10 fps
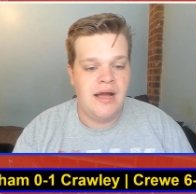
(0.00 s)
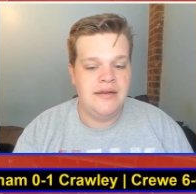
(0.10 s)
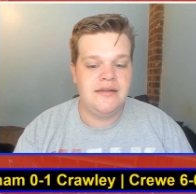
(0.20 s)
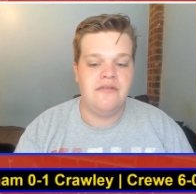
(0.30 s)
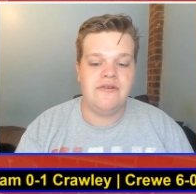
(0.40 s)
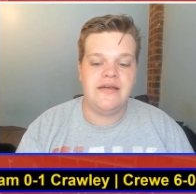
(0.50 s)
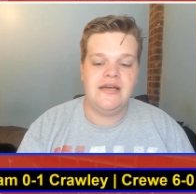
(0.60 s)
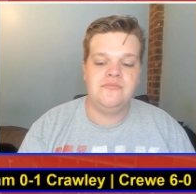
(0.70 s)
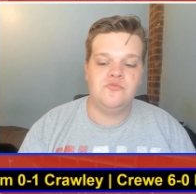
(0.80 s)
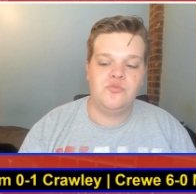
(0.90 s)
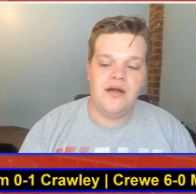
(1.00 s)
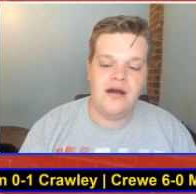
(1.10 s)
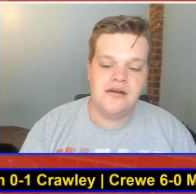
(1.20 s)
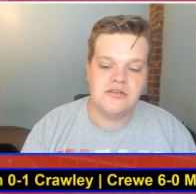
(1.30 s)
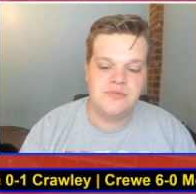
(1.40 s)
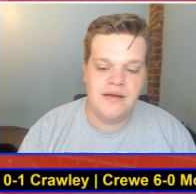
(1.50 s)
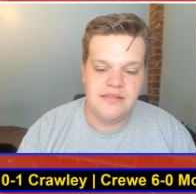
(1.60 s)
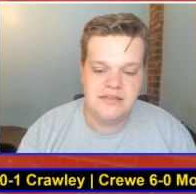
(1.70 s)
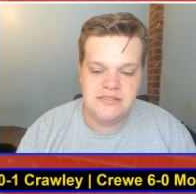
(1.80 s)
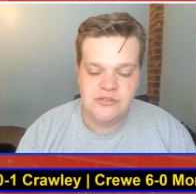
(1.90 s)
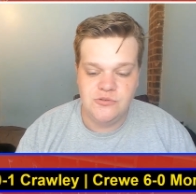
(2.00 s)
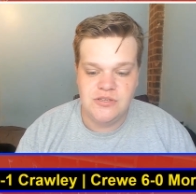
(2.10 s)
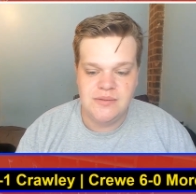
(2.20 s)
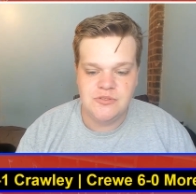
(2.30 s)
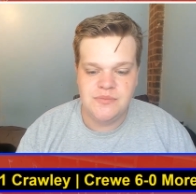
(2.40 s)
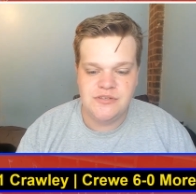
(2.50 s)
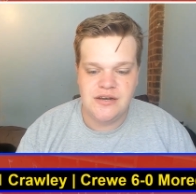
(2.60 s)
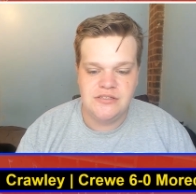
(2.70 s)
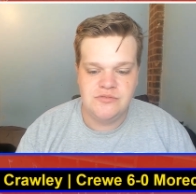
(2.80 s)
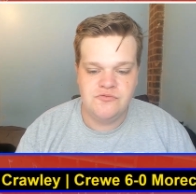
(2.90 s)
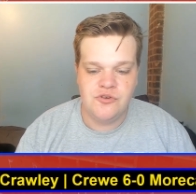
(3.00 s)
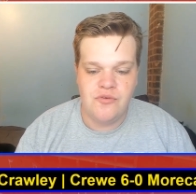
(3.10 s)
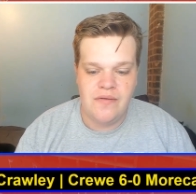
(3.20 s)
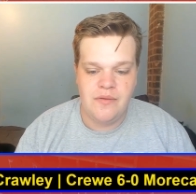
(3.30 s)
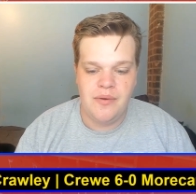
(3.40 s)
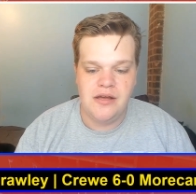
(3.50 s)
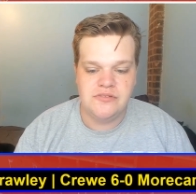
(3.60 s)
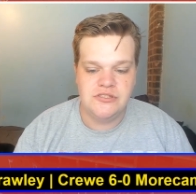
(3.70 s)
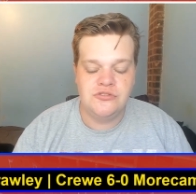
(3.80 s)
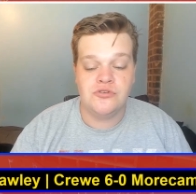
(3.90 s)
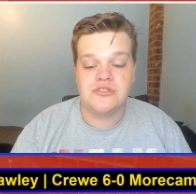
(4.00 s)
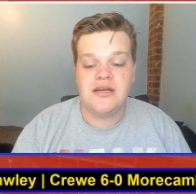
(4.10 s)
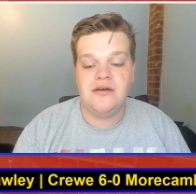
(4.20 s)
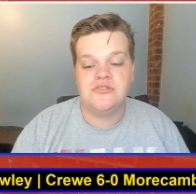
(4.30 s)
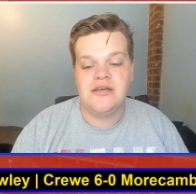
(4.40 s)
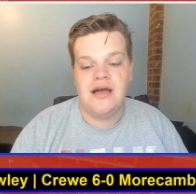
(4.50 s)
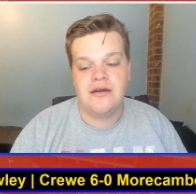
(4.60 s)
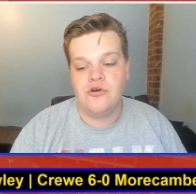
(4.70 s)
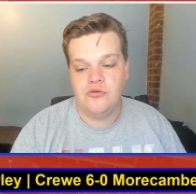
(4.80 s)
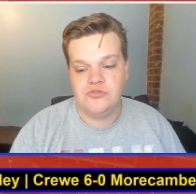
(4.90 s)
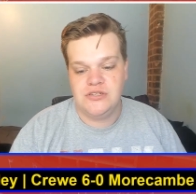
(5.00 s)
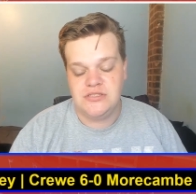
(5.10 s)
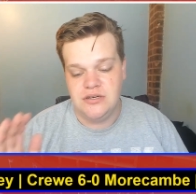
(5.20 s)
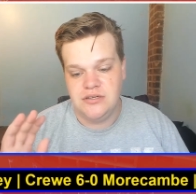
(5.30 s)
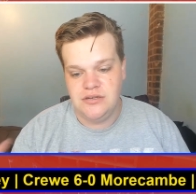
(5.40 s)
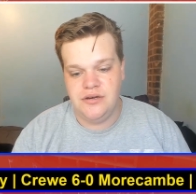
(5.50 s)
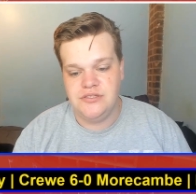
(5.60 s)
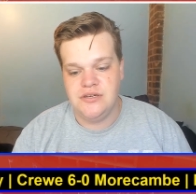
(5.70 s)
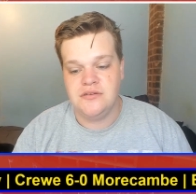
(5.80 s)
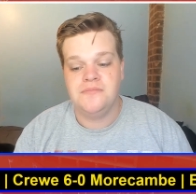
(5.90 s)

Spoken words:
In another game where I expect these two teams to be challenging for around the playoffs is Notts County and Colchester United.